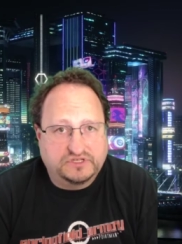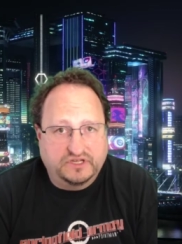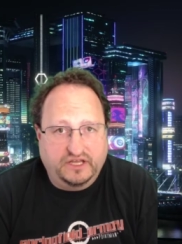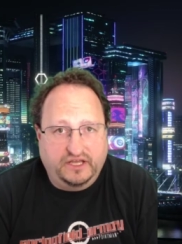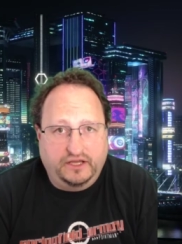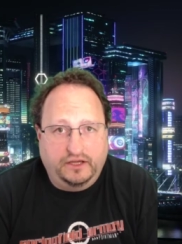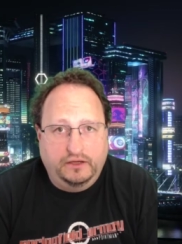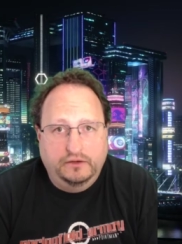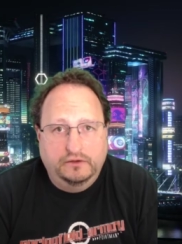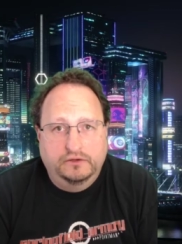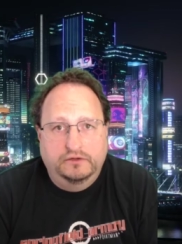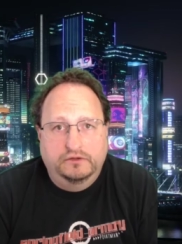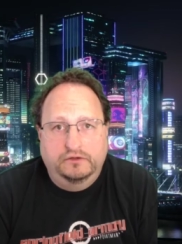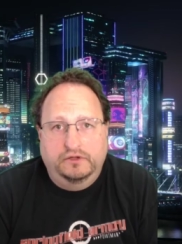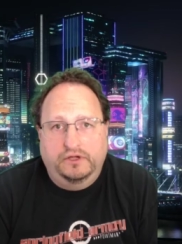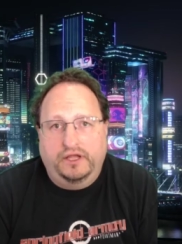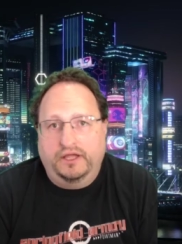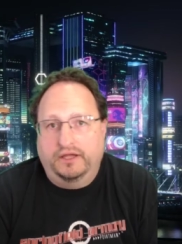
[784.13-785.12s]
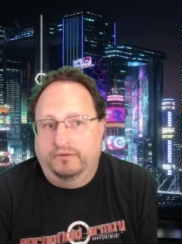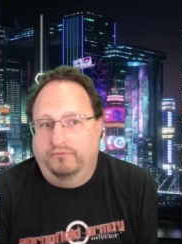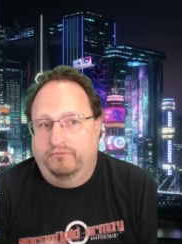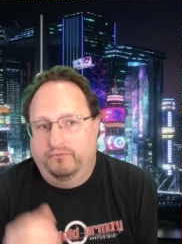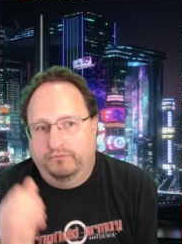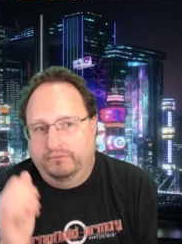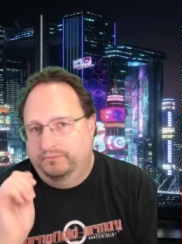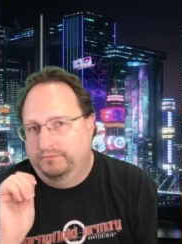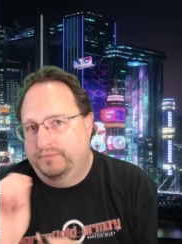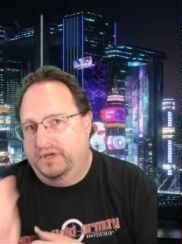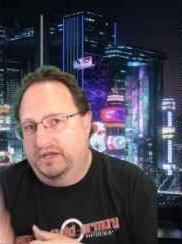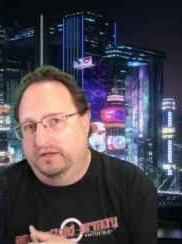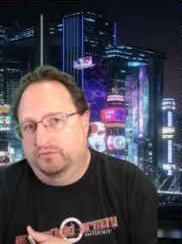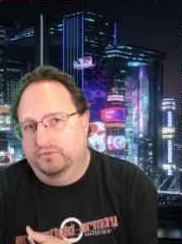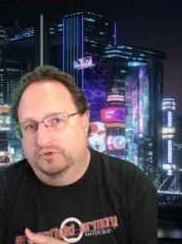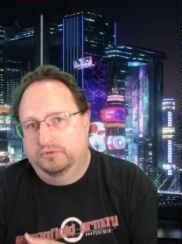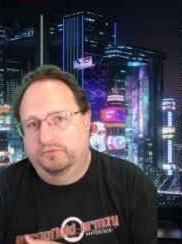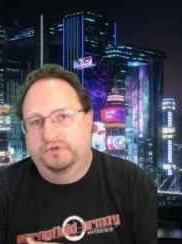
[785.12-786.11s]
once a day and
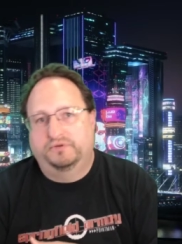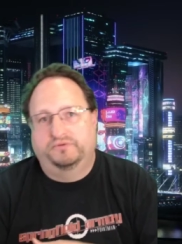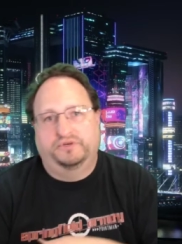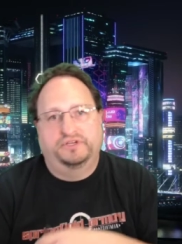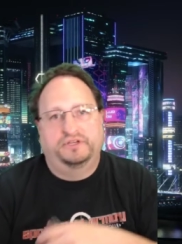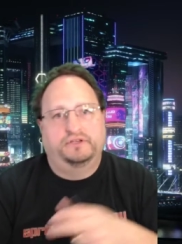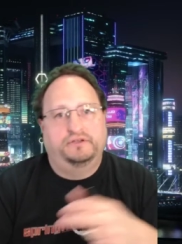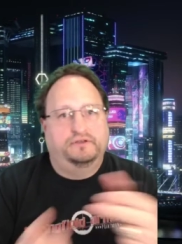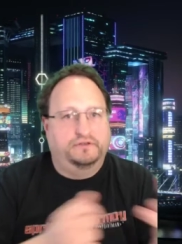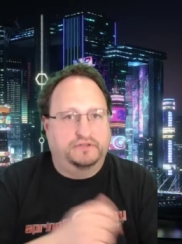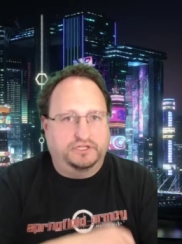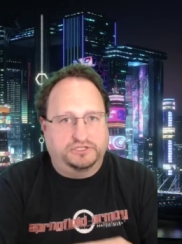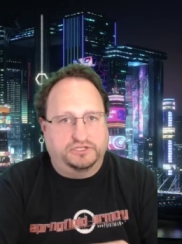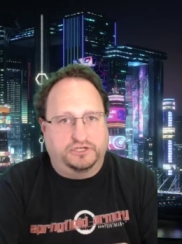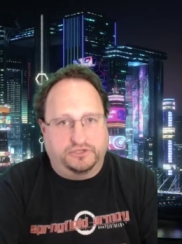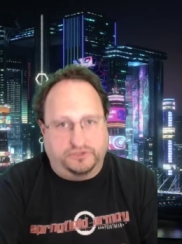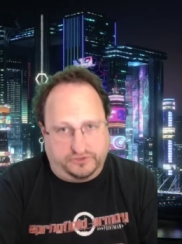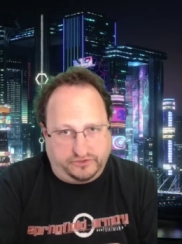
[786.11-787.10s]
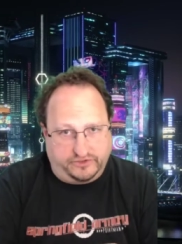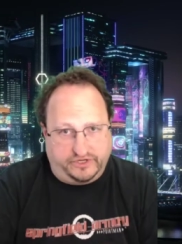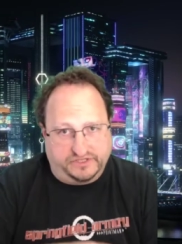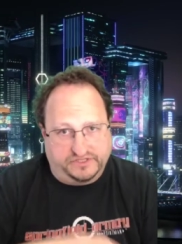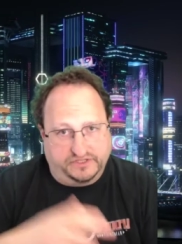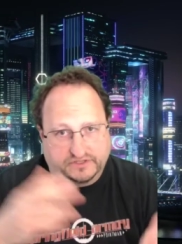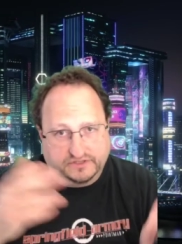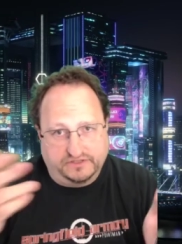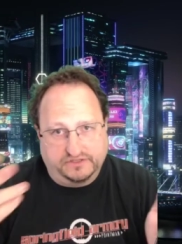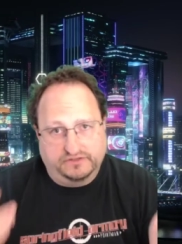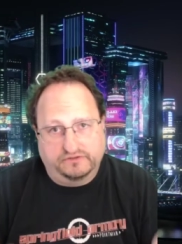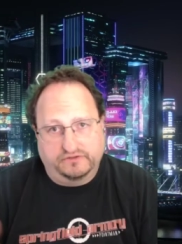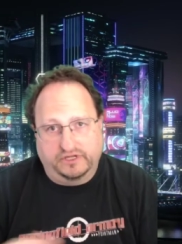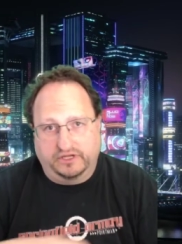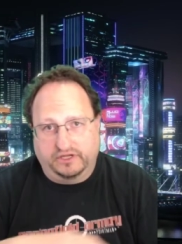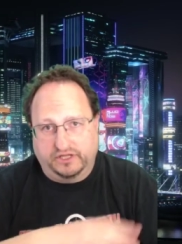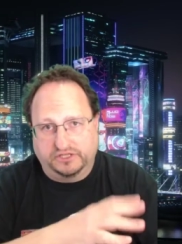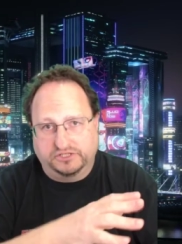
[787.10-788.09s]
pay them a little bit of money. They change your dressings,
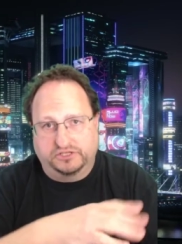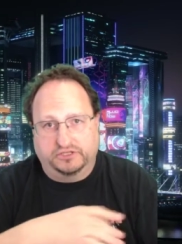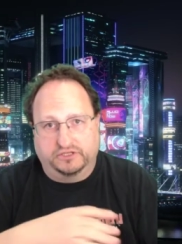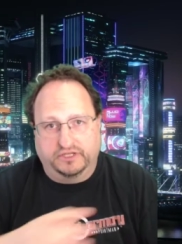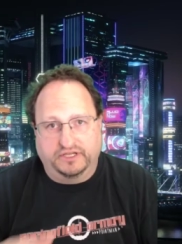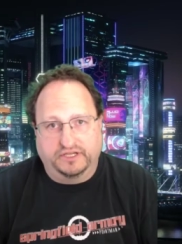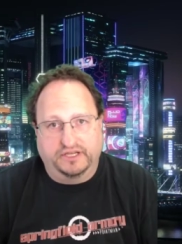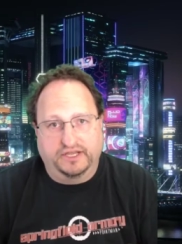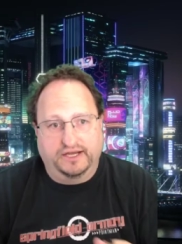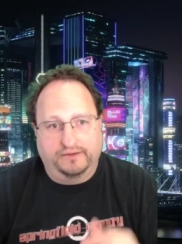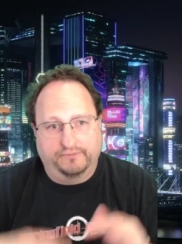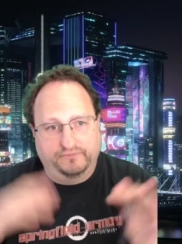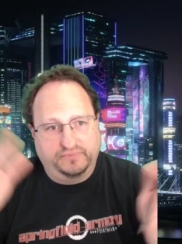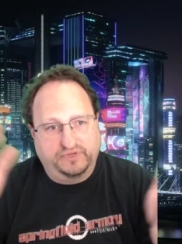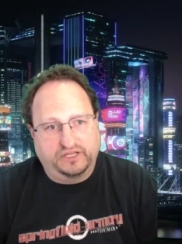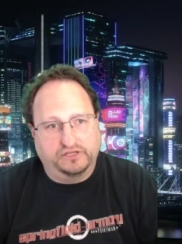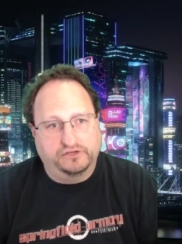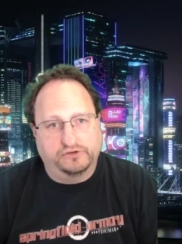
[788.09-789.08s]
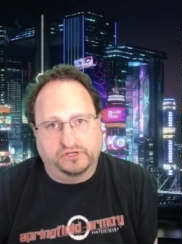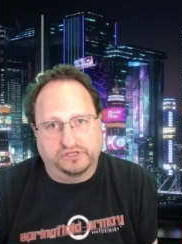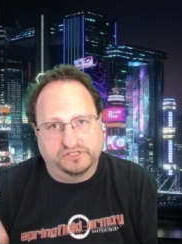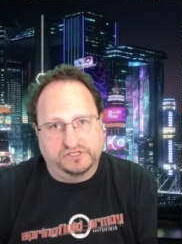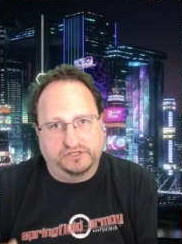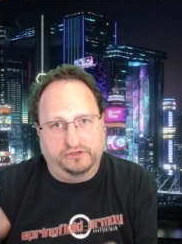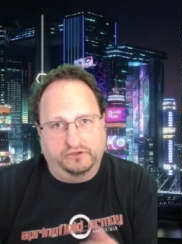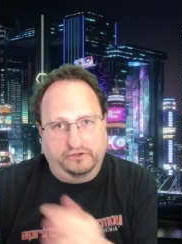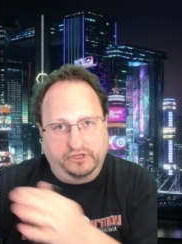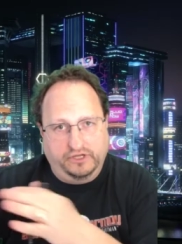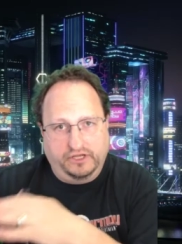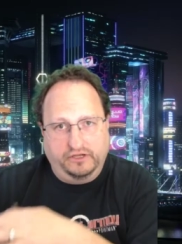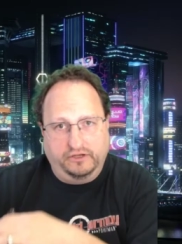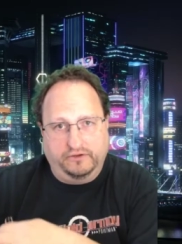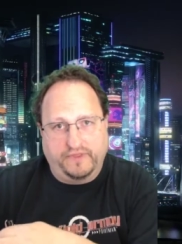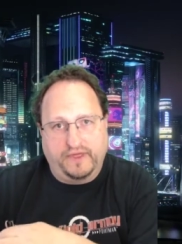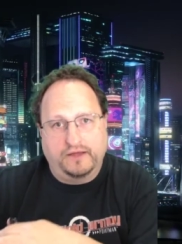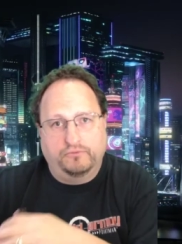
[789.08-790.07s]
they get you cleaned up, you continue to
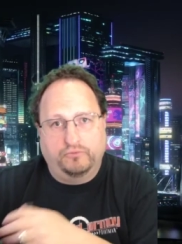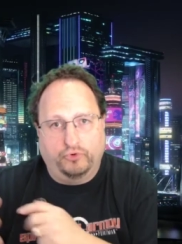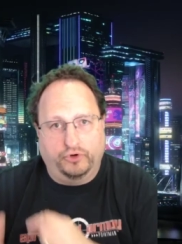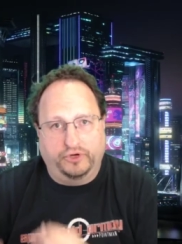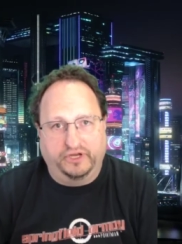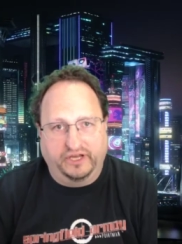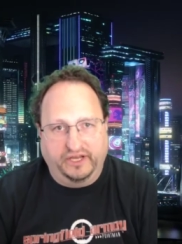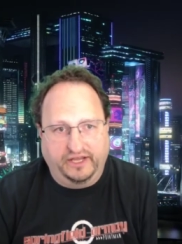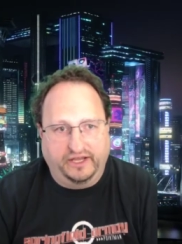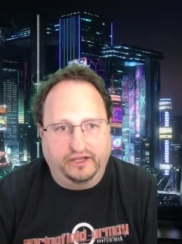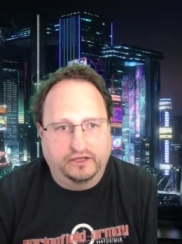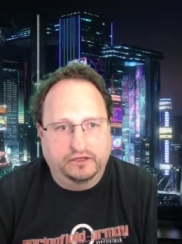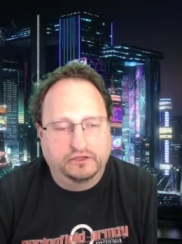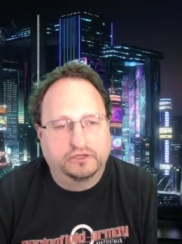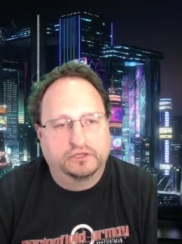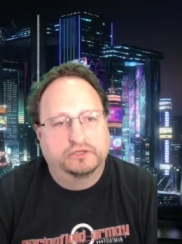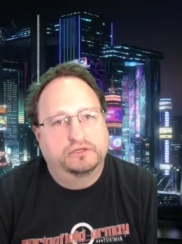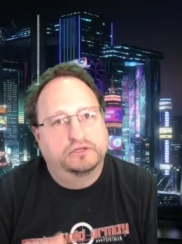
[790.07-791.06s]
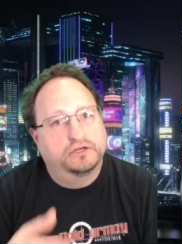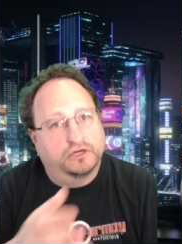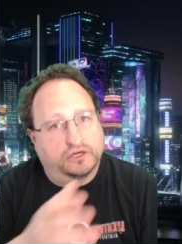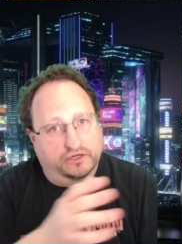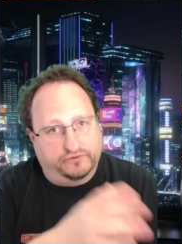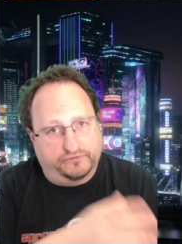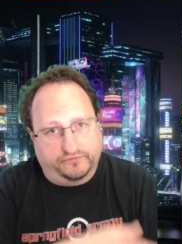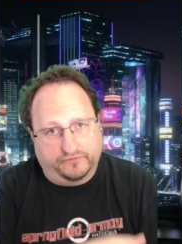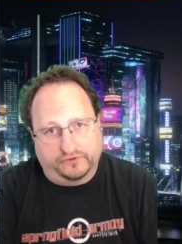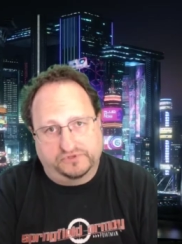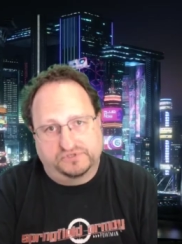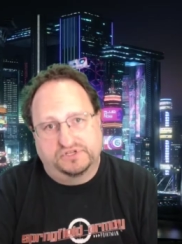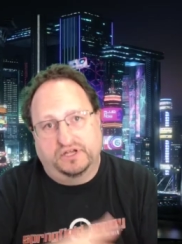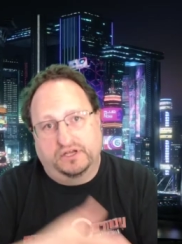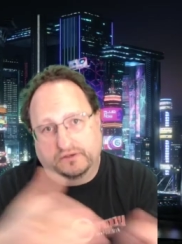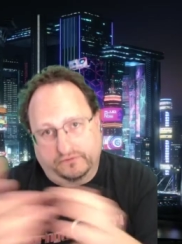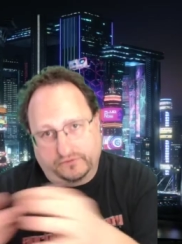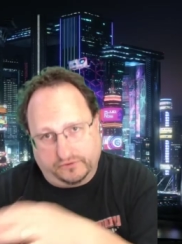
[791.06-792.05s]
heal that point a day. Uh,
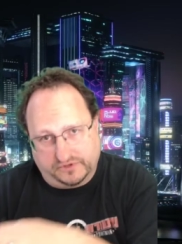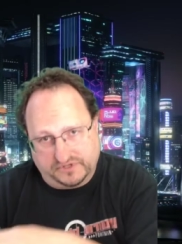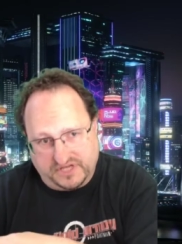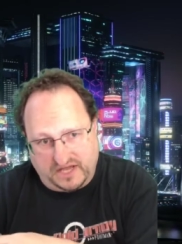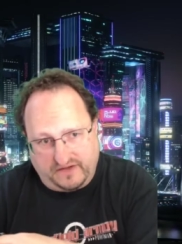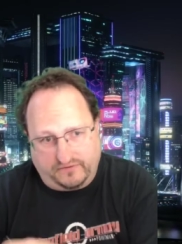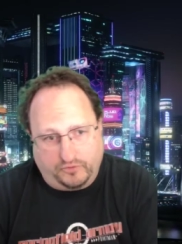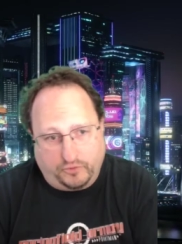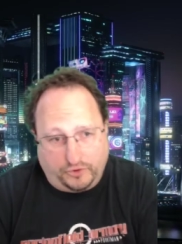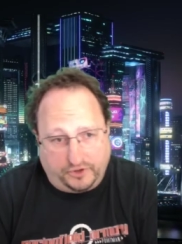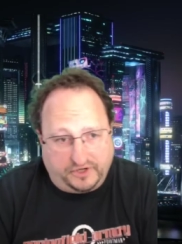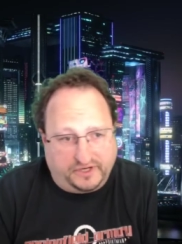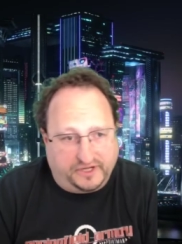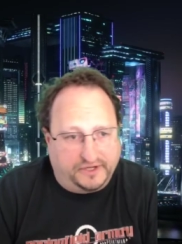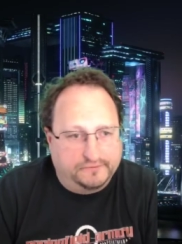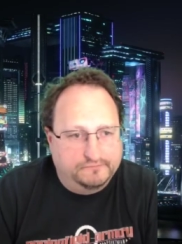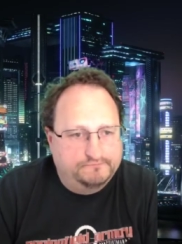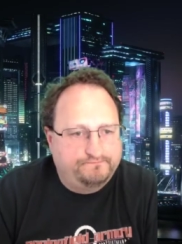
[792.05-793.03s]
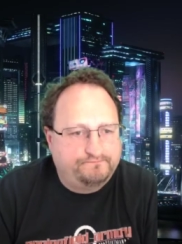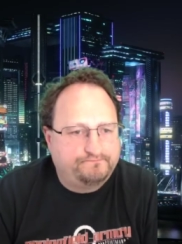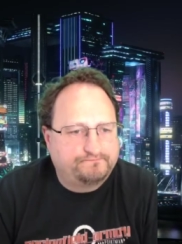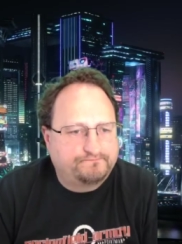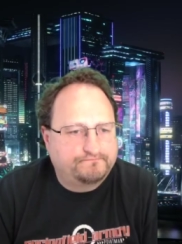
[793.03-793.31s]
first aid, of course, half a point a day.